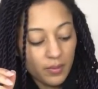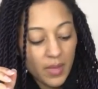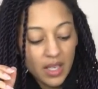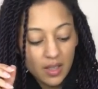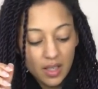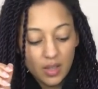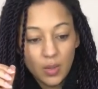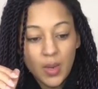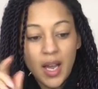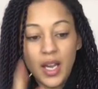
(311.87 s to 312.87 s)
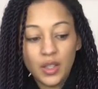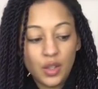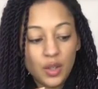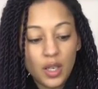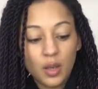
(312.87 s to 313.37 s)
made this square and
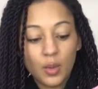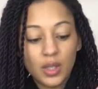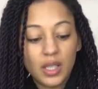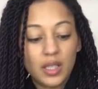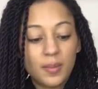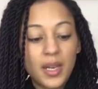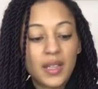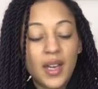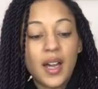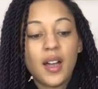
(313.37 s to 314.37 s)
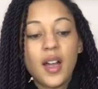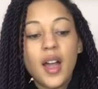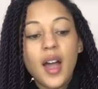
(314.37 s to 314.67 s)
knew that I wanted to make that